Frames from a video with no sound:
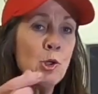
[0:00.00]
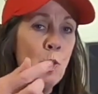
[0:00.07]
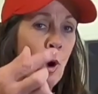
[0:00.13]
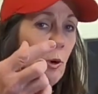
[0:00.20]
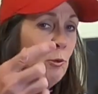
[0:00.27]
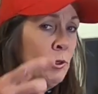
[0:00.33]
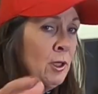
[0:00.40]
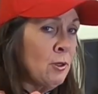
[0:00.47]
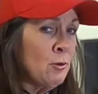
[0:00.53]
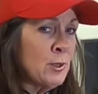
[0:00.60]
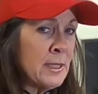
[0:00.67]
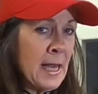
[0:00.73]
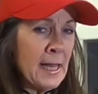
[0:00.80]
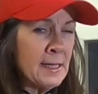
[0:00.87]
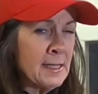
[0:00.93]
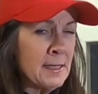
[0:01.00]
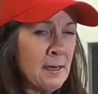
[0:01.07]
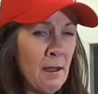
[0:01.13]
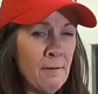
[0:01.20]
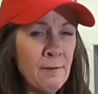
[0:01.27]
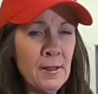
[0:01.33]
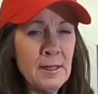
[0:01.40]
Don't use that
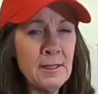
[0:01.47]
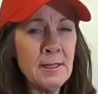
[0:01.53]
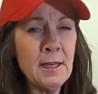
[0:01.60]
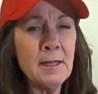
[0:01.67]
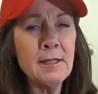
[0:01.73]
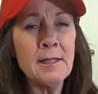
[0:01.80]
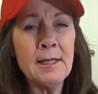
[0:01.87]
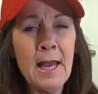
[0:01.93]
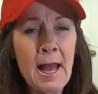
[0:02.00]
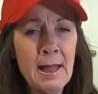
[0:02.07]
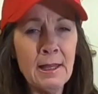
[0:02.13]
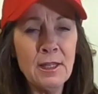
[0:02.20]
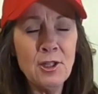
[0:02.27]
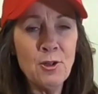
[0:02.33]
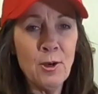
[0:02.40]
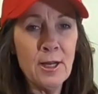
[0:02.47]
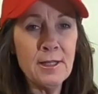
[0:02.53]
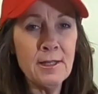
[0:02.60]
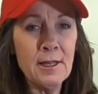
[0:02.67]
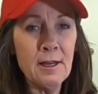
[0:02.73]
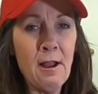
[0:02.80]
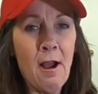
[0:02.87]
stuff that says salad
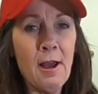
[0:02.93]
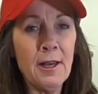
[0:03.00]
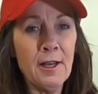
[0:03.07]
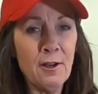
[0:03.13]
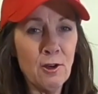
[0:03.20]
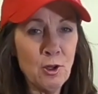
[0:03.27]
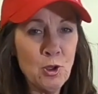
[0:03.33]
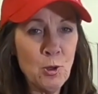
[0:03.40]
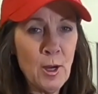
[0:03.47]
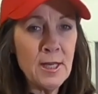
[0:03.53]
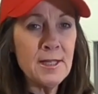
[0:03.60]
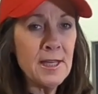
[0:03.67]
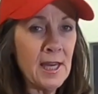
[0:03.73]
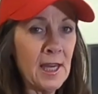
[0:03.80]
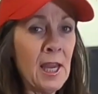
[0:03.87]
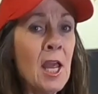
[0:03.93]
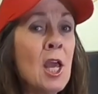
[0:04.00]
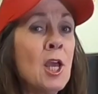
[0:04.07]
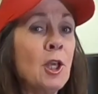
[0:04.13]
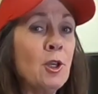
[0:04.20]
dressing on it or dressing.